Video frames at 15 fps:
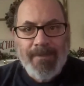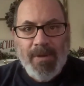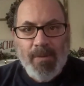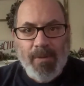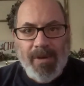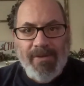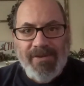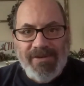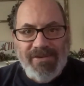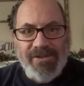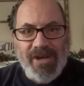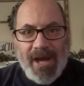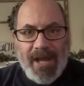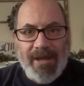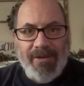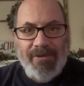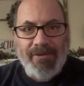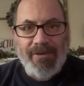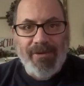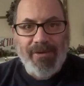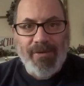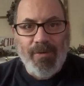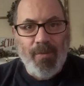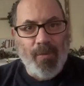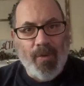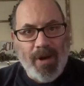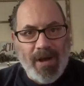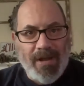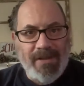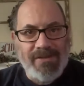where the child
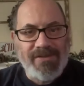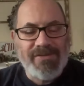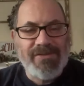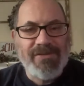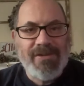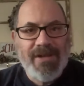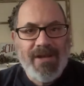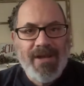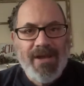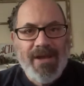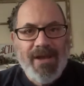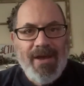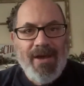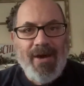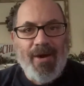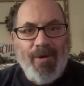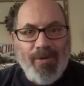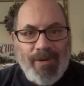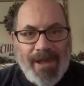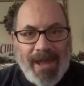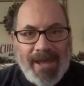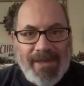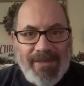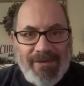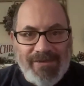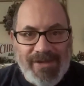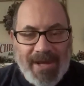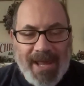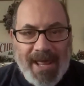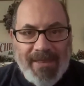was. Okay, there's
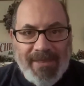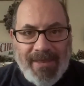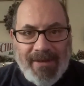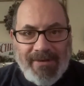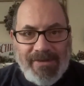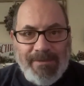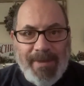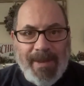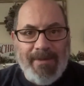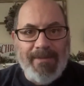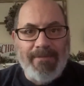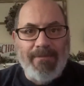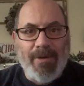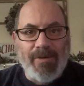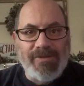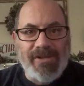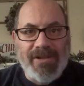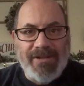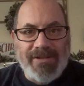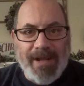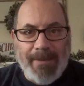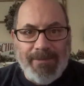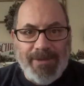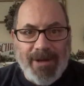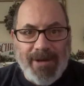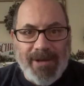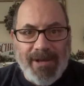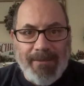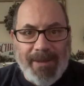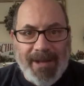a lot there. Spent most of the time
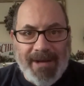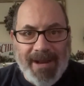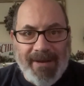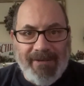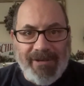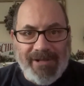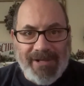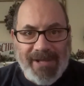talking about Herod